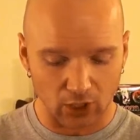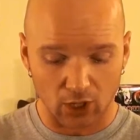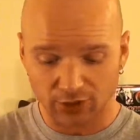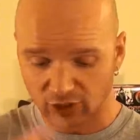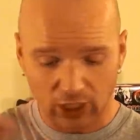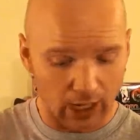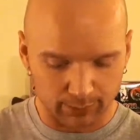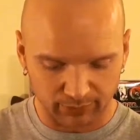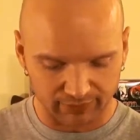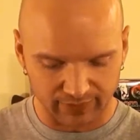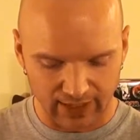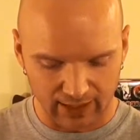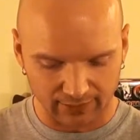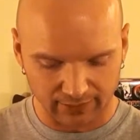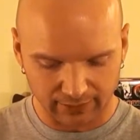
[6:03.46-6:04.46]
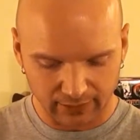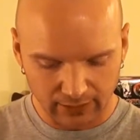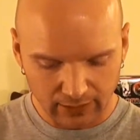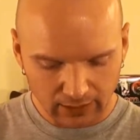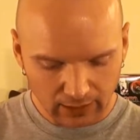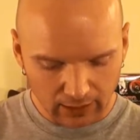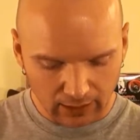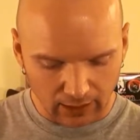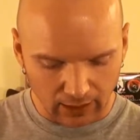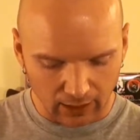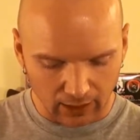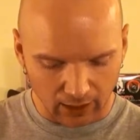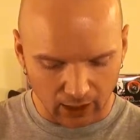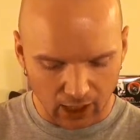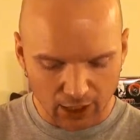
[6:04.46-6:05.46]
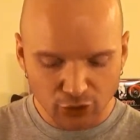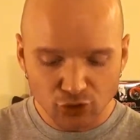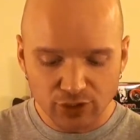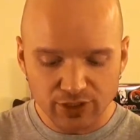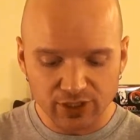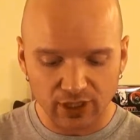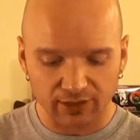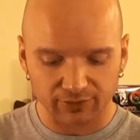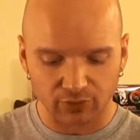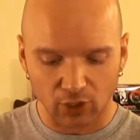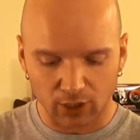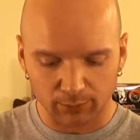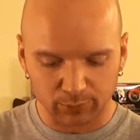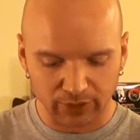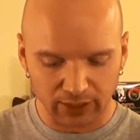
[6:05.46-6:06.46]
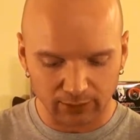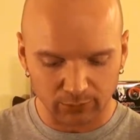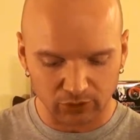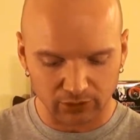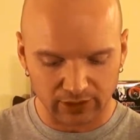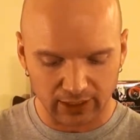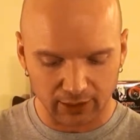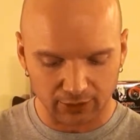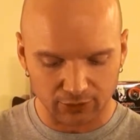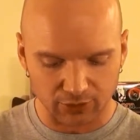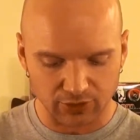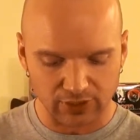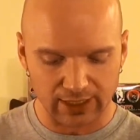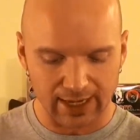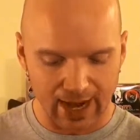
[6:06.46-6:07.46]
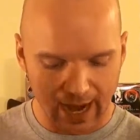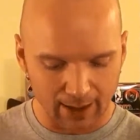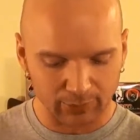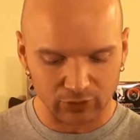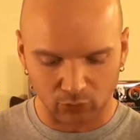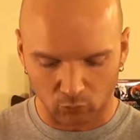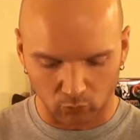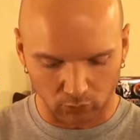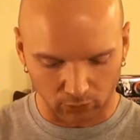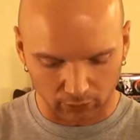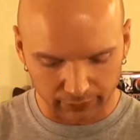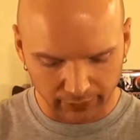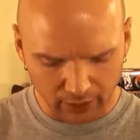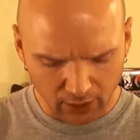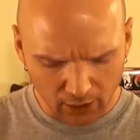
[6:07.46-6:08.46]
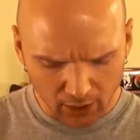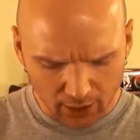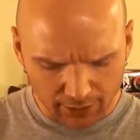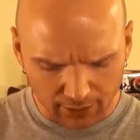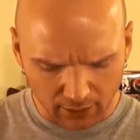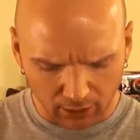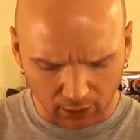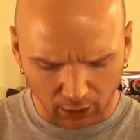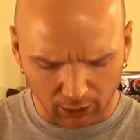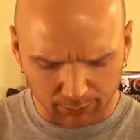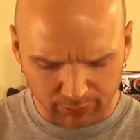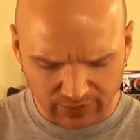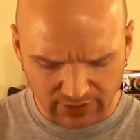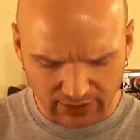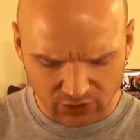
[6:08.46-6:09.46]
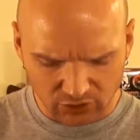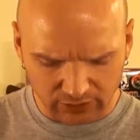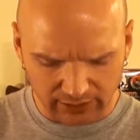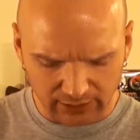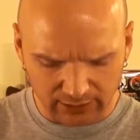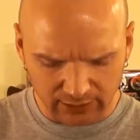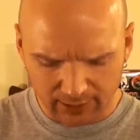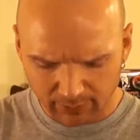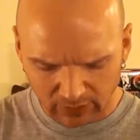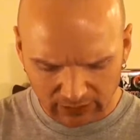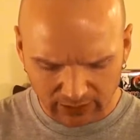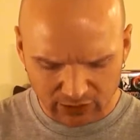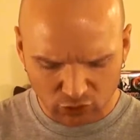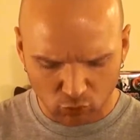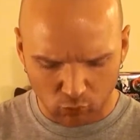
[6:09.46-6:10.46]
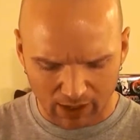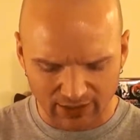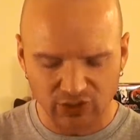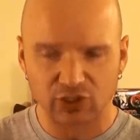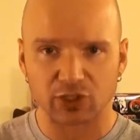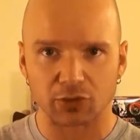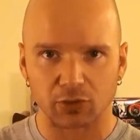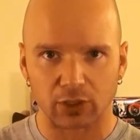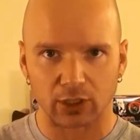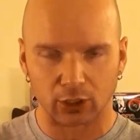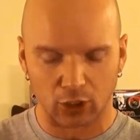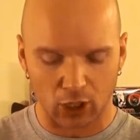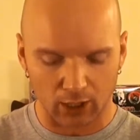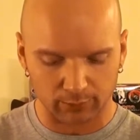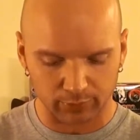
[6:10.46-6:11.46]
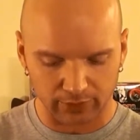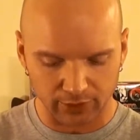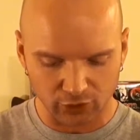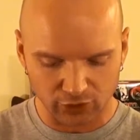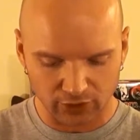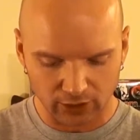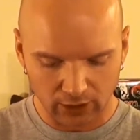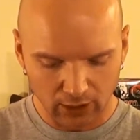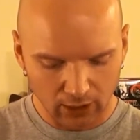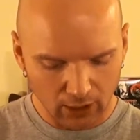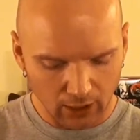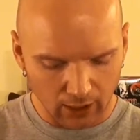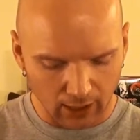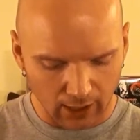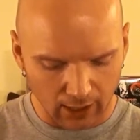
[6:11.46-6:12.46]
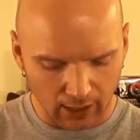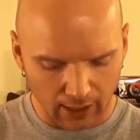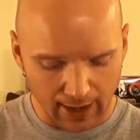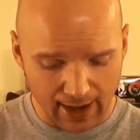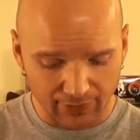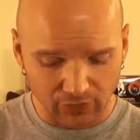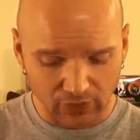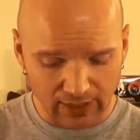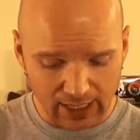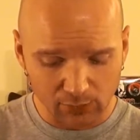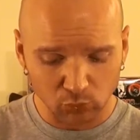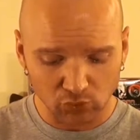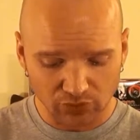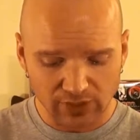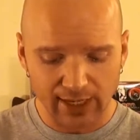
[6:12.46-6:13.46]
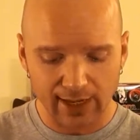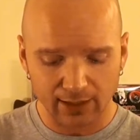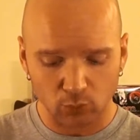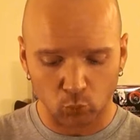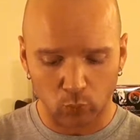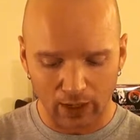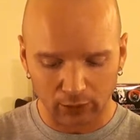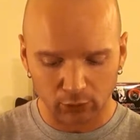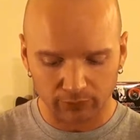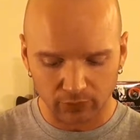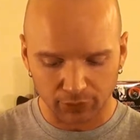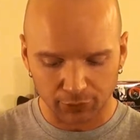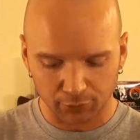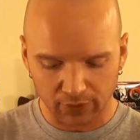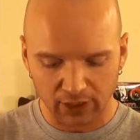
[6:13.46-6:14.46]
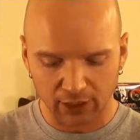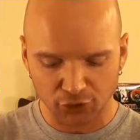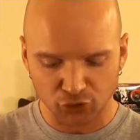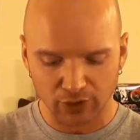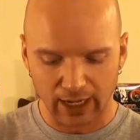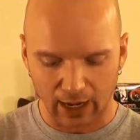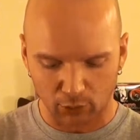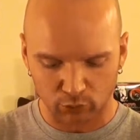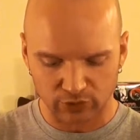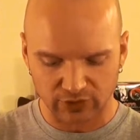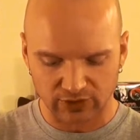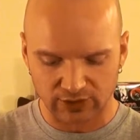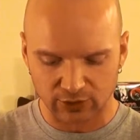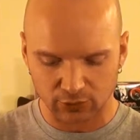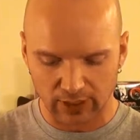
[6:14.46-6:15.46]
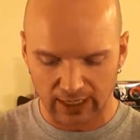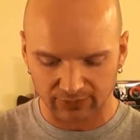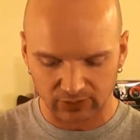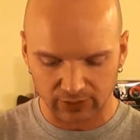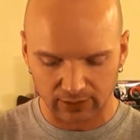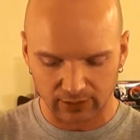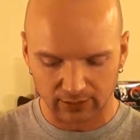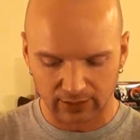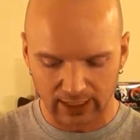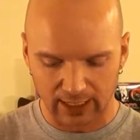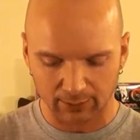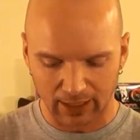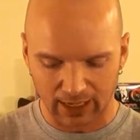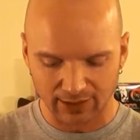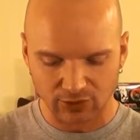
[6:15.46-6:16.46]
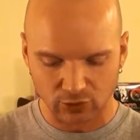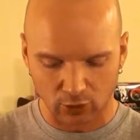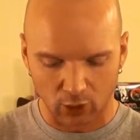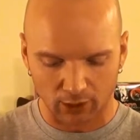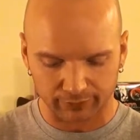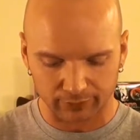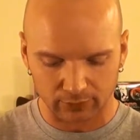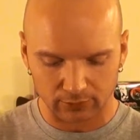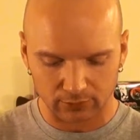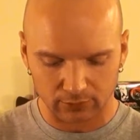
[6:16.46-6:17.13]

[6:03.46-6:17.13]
On top of that, hundreds of non-playable characters inhabit the world. There are potentially limitless quests you can accomplish, and the game will take well over 300 hours to do everything the game has to offer.